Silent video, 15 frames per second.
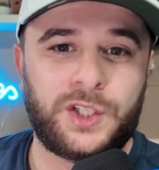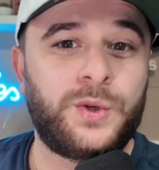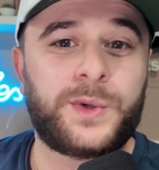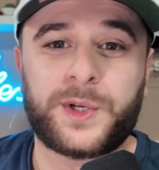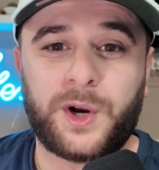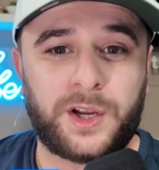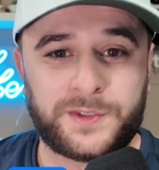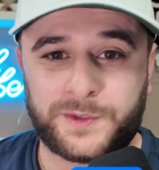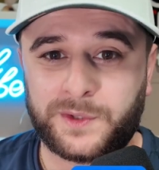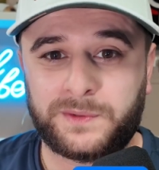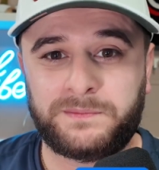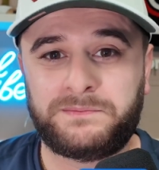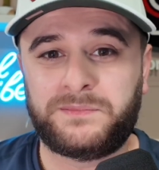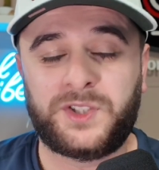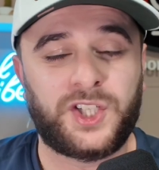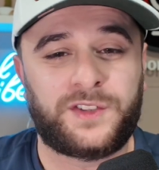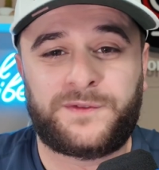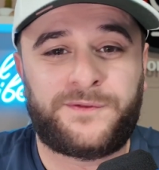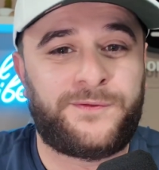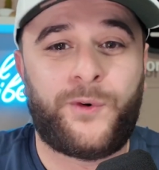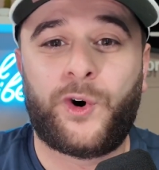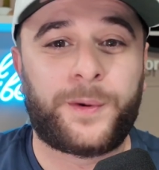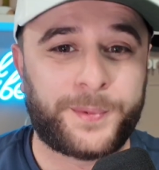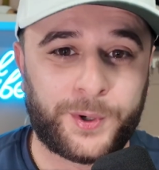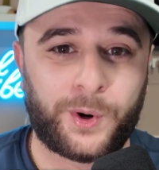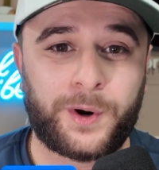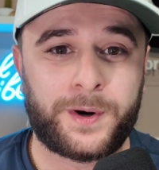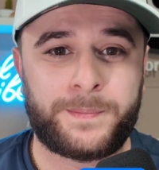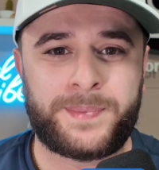You can also just form your own